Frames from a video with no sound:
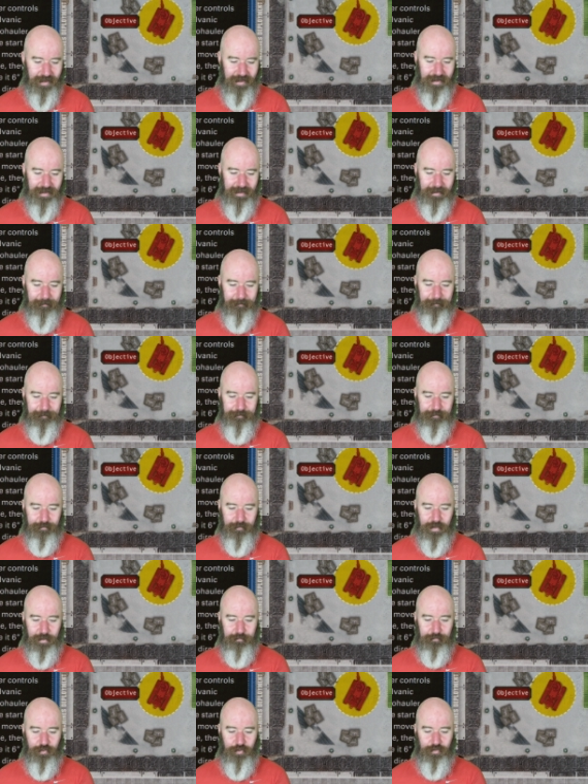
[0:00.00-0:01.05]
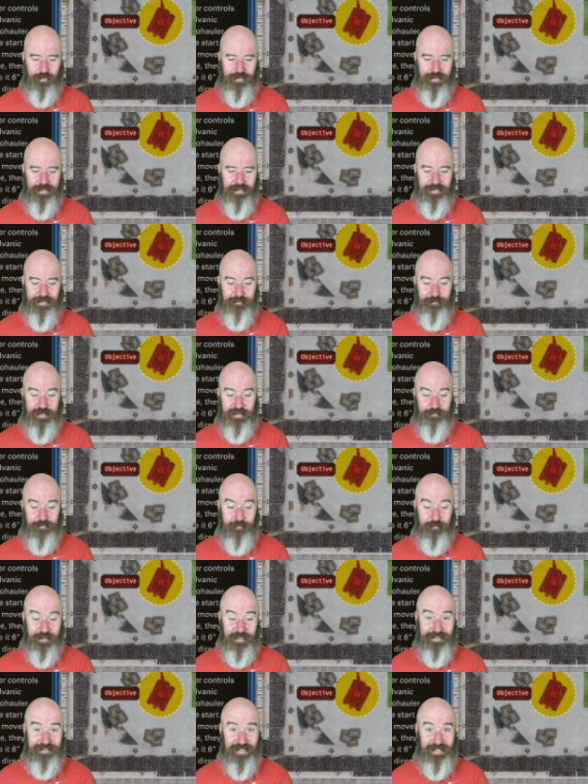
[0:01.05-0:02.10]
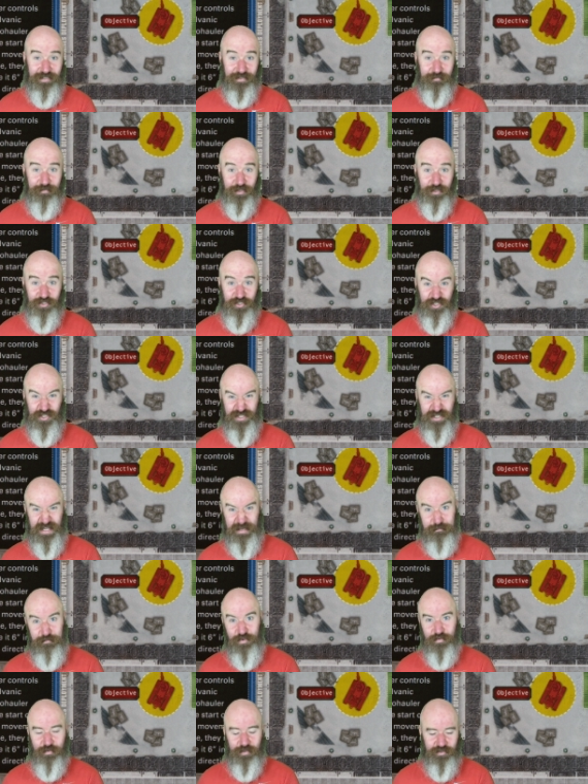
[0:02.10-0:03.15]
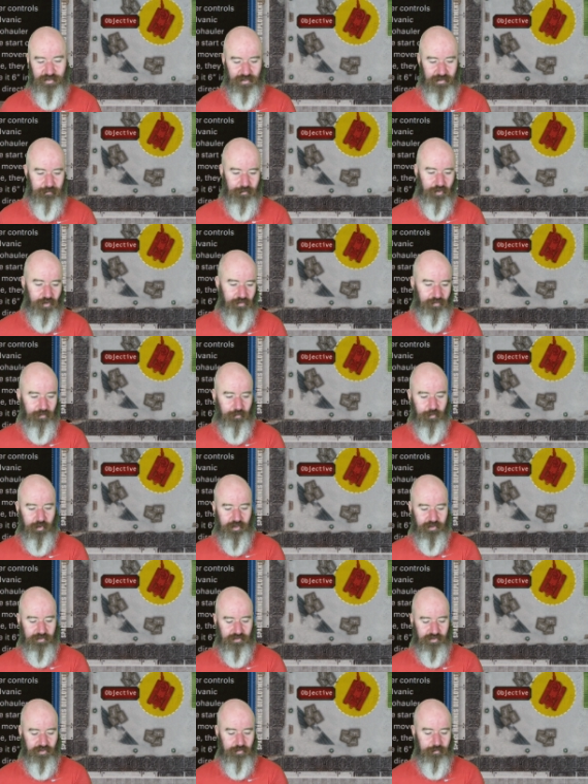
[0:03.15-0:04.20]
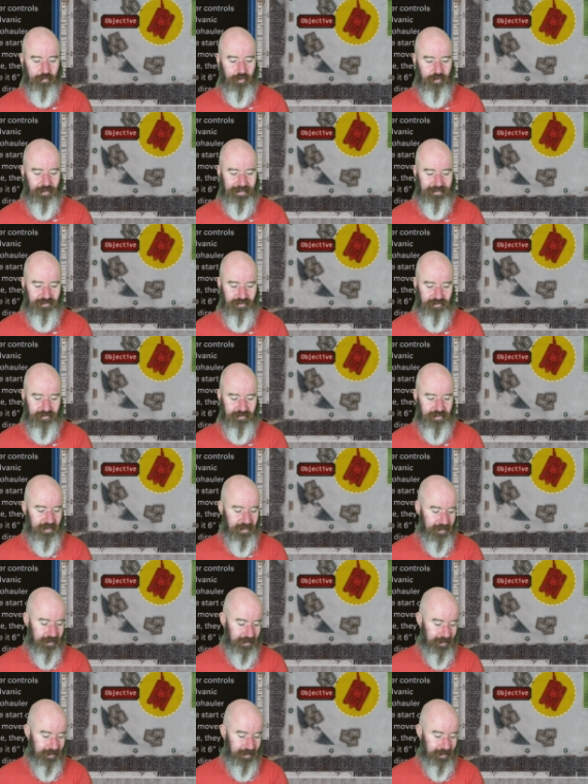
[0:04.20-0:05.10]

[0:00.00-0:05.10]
But the Space Marine player takes first turn, so they move onto the board from one of the 2 board edges.